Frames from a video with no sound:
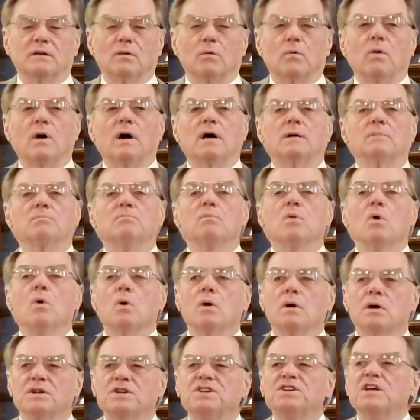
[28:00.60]
What
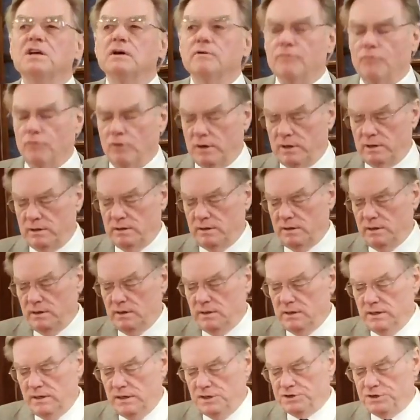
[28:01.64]
more different
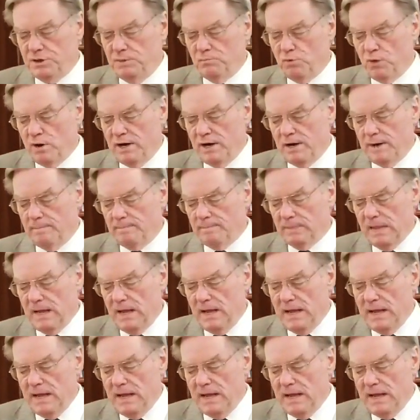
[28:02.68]
is he bringing?